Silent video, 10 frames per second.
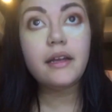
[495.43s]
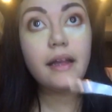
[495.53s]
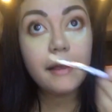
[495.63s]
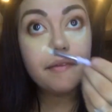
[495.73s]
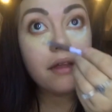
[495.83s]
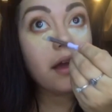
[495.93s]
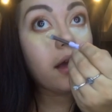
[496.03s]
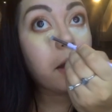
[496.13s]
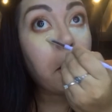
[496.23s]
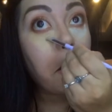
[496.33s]
and
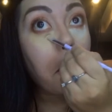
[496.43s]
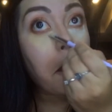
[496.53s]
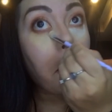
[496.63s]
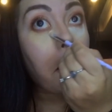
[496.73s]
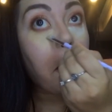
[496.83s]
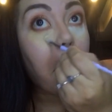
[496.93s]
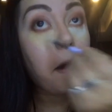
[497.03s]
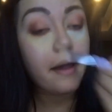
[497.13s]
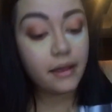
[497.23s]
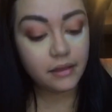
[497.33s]
then
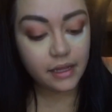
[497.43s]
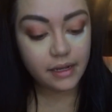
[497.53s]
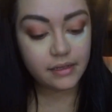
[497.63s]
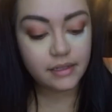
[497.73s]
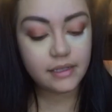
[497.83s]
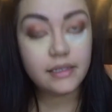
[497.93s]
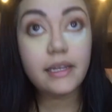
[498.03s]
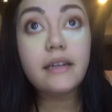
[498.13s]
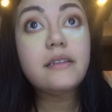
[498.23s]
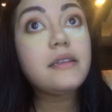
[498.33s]
I let it
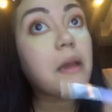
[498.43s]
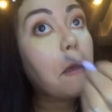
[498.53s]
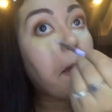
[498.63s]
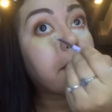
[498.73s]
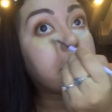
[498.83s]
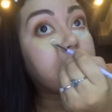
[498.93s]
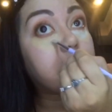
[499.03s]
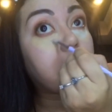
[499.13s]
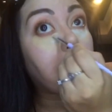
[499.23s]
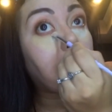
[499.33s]
sit and
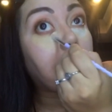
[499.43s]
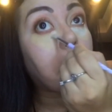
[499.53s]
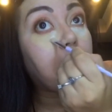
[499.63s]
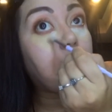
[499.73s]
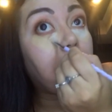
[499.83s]
soak in.